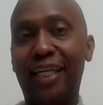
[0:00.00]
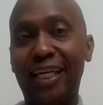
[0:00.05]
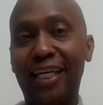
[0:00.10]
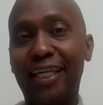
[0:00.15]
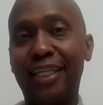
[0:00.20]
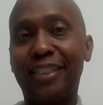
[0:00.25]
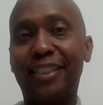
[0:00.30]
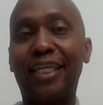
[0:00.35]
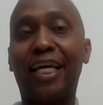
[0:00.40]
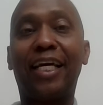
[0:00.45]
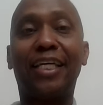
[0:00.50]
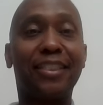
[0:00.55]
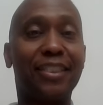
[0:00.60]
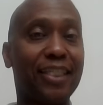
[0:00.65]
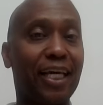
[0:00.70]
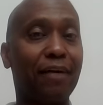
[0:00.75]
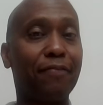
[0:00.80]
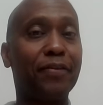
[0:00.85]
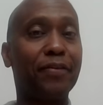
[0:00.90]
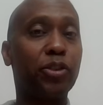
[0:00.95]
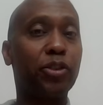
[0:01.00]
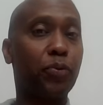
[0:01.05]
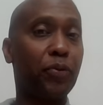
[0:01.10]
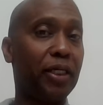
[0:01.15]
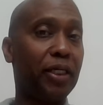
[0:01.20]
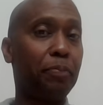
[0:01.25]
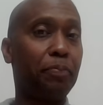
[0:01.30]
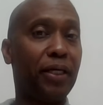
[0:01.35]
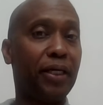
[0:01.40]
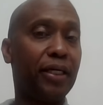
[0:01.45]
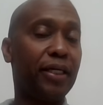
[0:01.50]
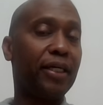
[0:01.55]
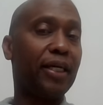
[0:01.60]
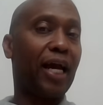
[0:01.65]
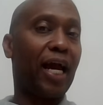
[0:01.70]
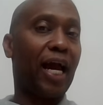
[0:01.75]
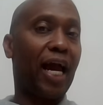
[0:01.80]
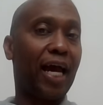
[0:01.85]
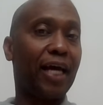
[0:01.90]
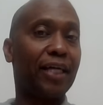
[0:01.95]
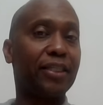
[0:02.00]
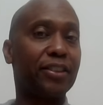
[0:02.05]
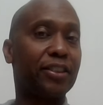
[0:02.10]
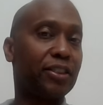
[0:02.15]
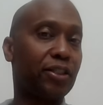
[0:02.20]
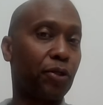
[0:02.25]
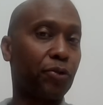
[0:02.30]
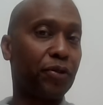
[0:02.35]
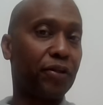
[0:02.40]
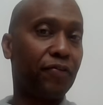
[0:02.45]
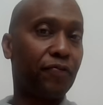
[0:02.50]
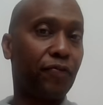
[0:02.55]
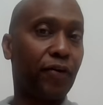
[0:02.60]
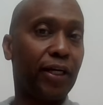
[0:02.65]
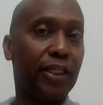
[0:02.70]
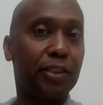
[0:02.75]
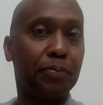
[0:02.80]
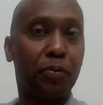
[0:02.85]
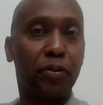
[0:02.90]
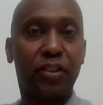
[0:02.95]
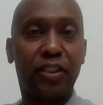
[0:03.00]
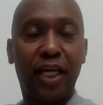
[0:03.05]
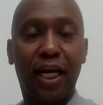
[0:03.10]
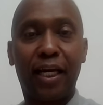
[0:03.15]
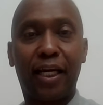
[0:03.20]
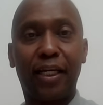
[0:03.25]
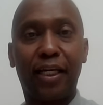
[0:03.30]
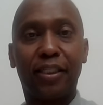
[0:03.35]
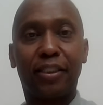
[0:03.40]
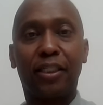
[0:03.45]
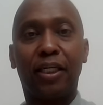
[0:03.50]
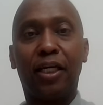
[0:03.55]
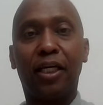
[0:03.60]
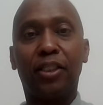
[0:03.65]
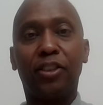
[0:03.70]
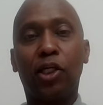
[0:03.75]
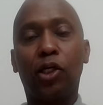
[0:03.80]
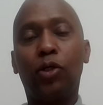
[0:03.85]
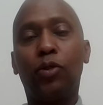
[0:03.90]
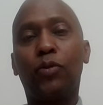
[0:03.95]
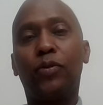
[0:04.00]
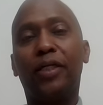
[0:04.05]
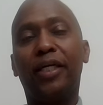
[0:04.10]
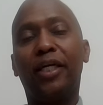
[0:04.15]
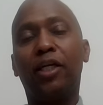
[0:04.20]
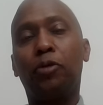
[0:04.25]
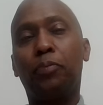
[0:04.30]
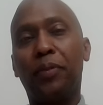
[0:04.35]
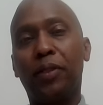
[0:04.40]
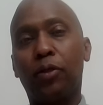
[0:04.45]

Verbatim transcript: is 720p at 30 frames per second, so it'll be